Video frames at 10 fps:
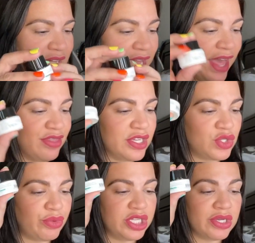like, and
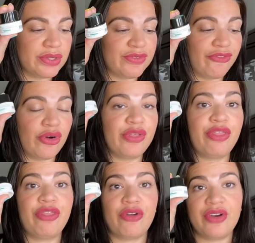this retails for
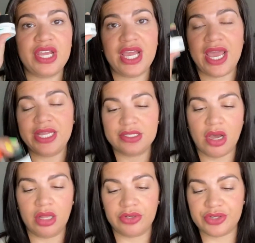
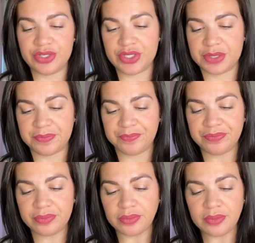$38.
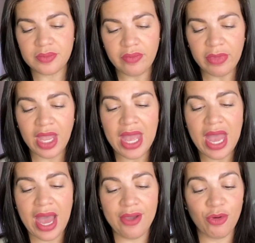
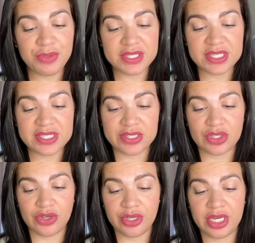I hope this is as
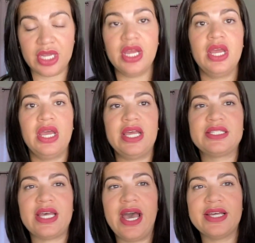good.
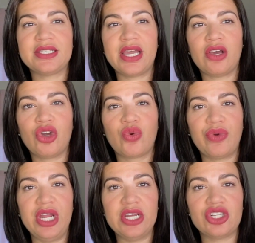It has like a
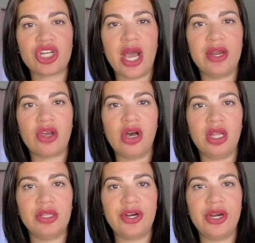greenish kind of
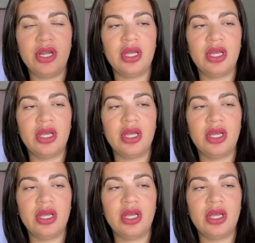color.